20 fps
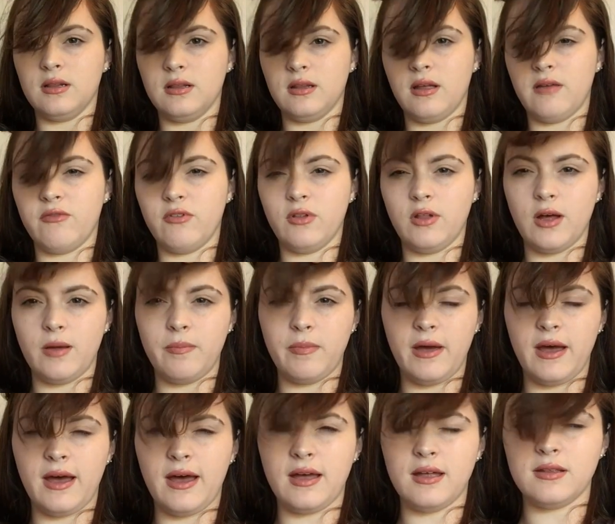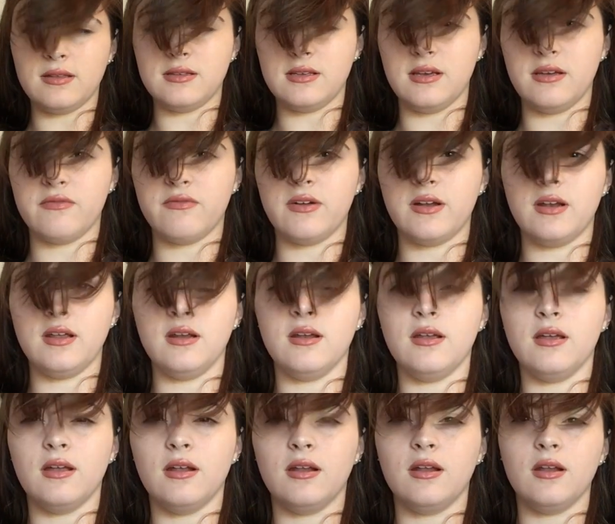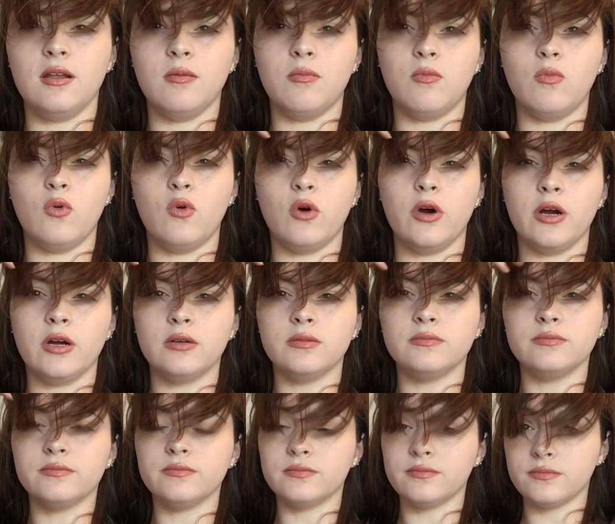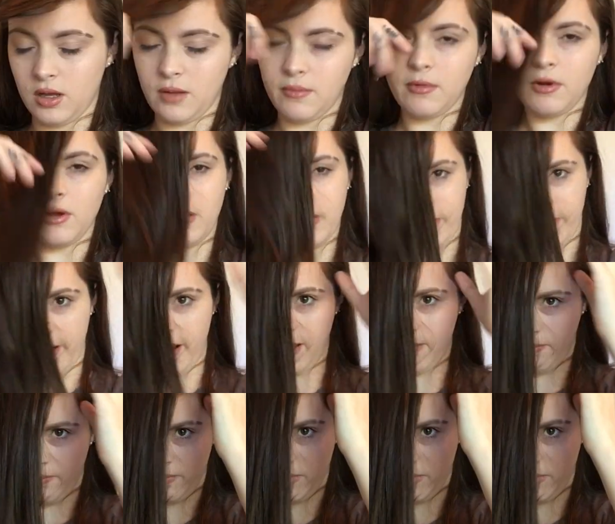level up at, see if I need to get any more. I'm gonna grab